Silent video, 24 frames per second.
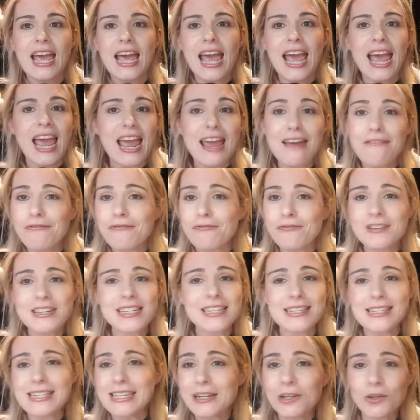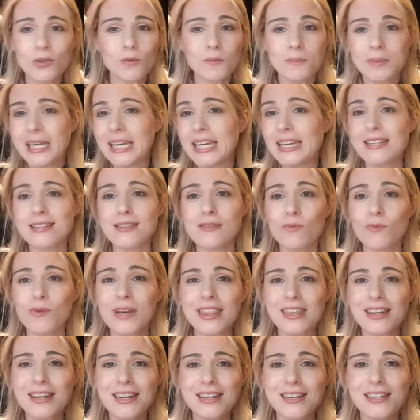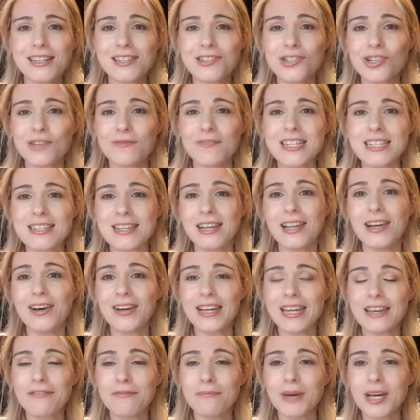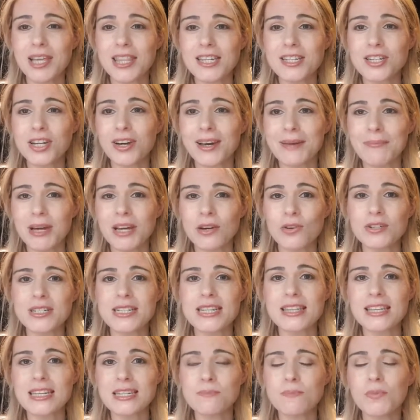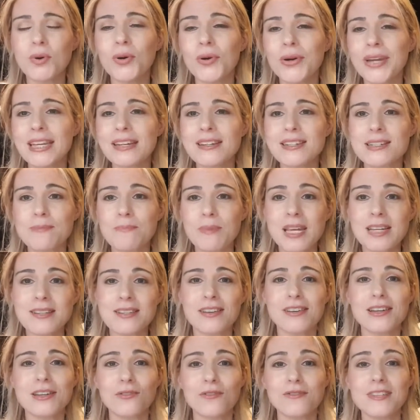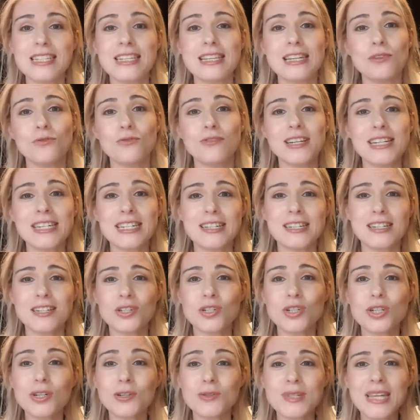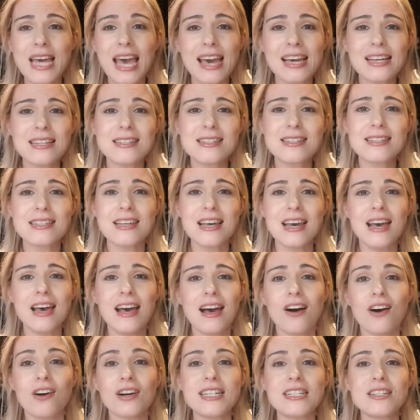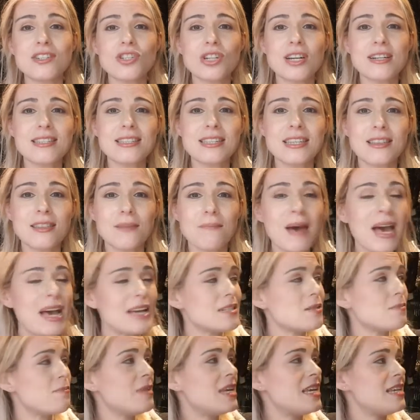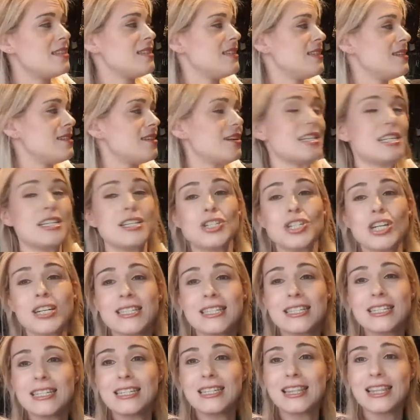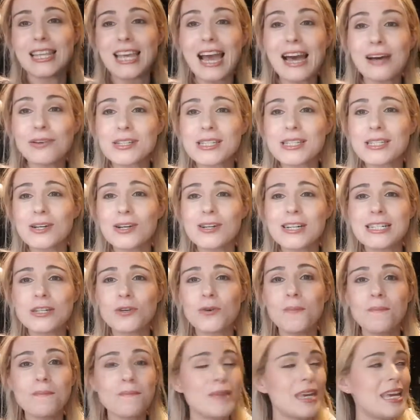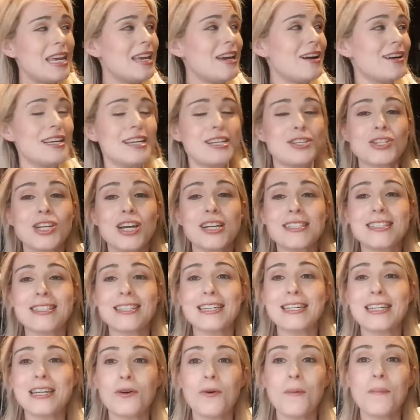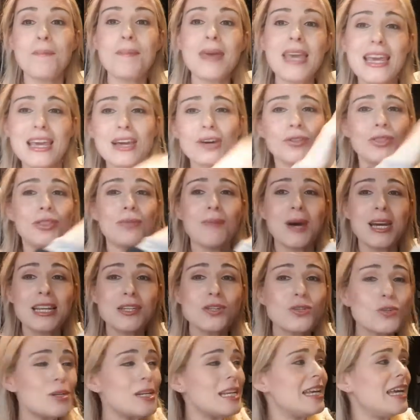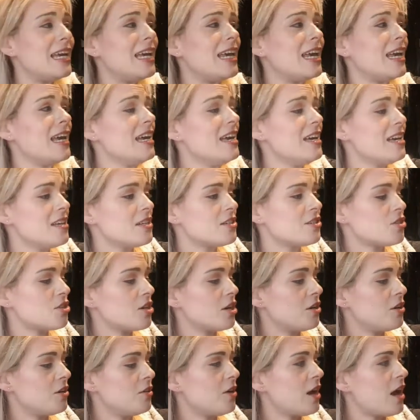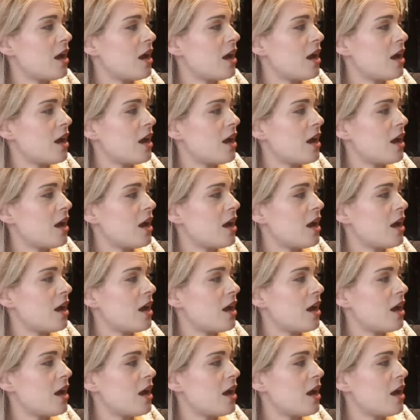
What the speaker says: every single piece within an inch of its life by the time I got to this point, because I'd obviously already done 2 tests. I'd adjusted the pattern pieces, I'd adjusted the outside on me, I'd adjusted it on me, on my dolly. So